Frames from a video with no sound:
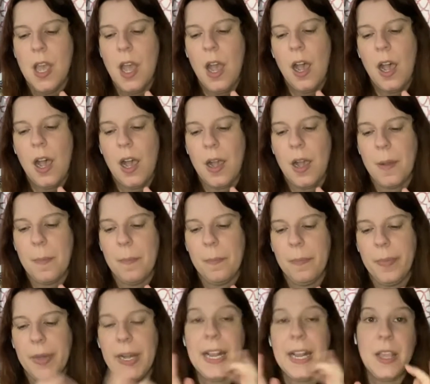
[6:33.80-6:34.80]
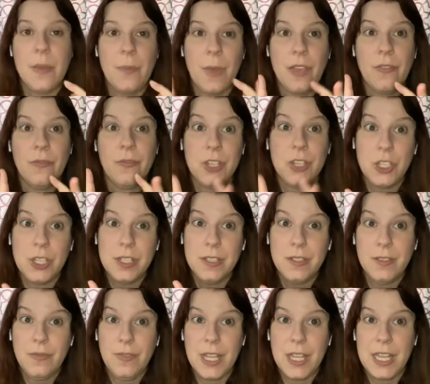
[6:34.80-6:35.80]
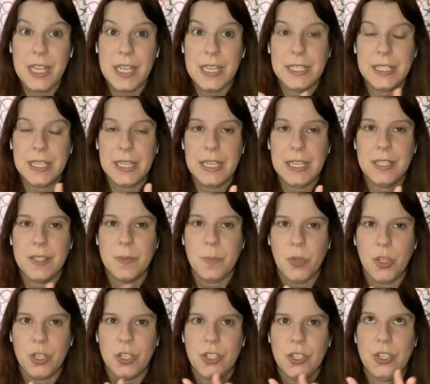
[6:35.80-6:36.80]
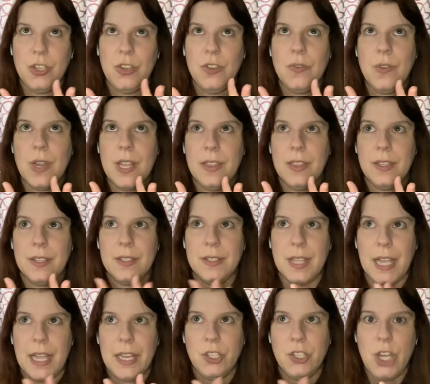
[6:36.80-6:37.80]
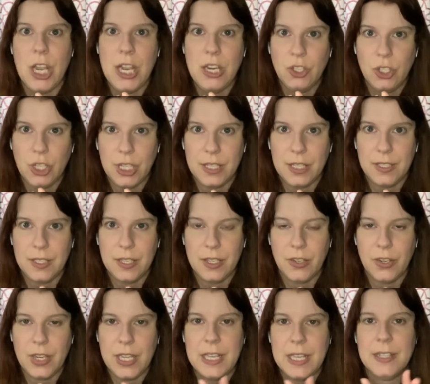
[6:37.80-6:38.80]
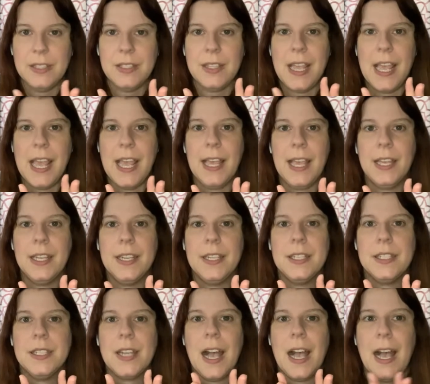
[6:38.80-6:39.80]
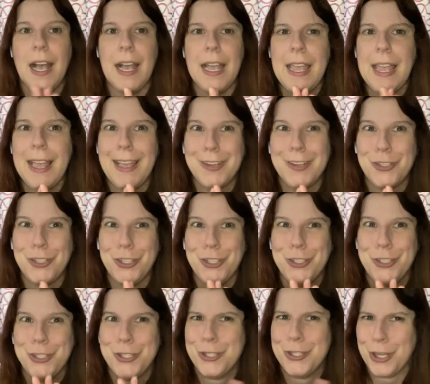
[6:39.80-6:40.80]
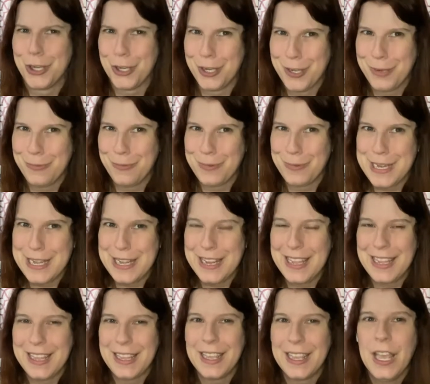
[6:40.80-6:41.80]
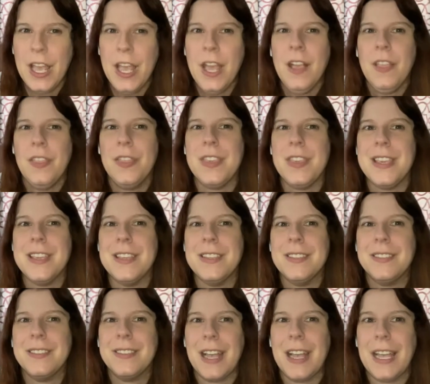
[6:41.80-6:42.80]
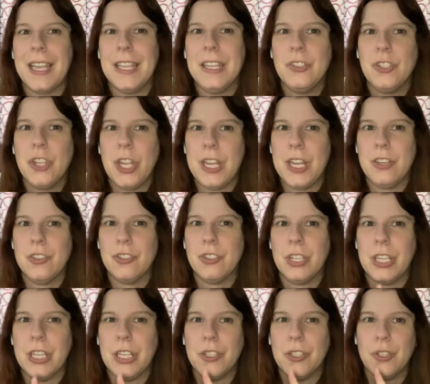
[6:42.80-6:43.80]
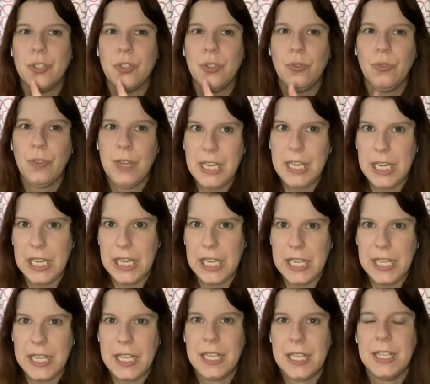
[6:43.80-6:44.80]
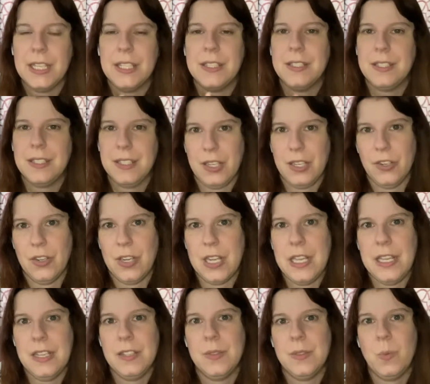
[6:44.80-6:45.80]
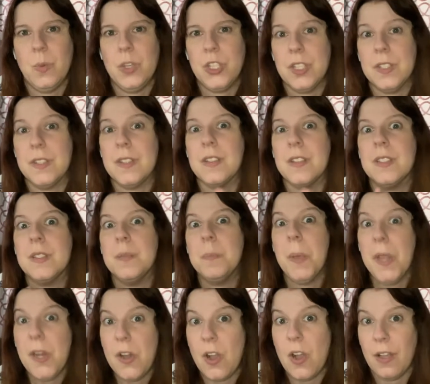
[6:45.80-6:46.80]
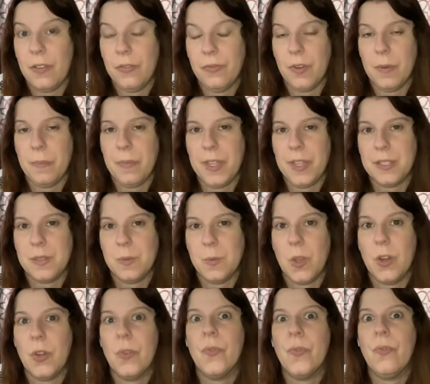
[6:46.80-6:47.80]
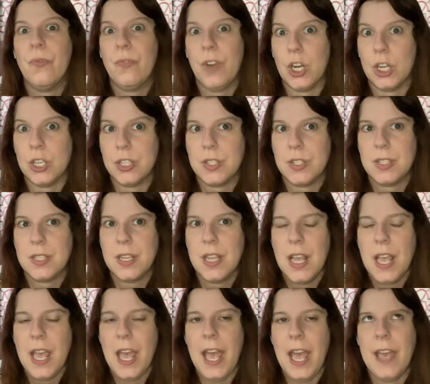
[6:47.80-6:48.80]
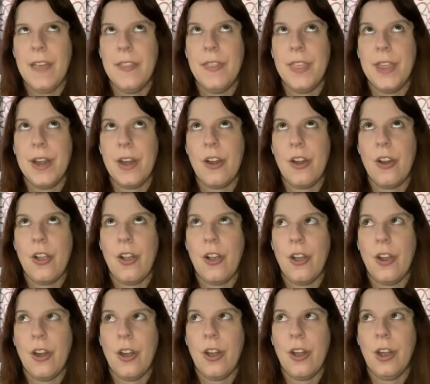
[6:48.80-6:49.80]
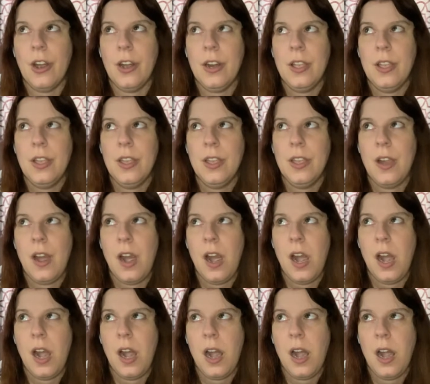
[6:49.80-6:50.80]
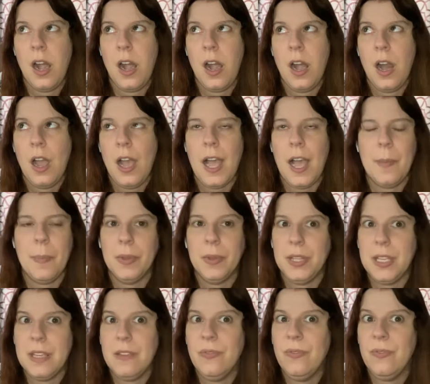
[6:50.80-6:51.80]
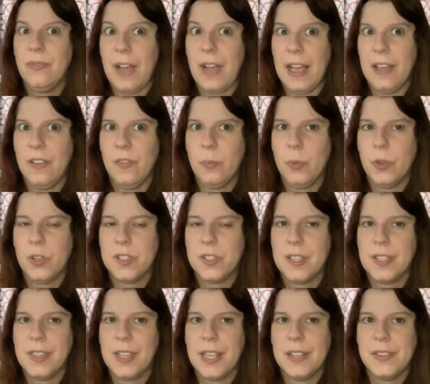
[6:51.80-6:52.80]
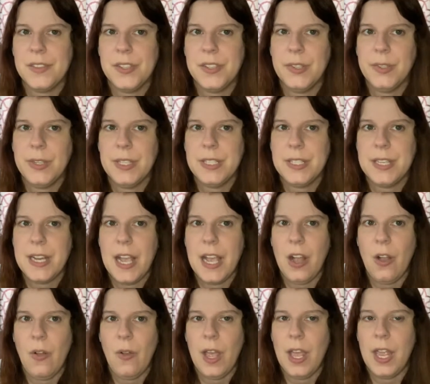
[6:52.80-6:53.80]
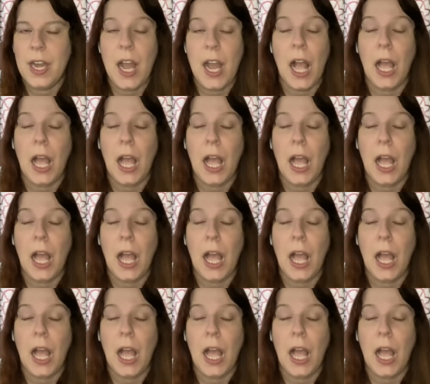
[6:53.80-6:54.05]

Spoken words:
But anyway, Visions of Heat is book 2 in the Psy Changeling series, and I actually started reading the Psy Changeling Trinity series, which is a spin-off from this one first. And there are, I believe, 5 books in that series now, and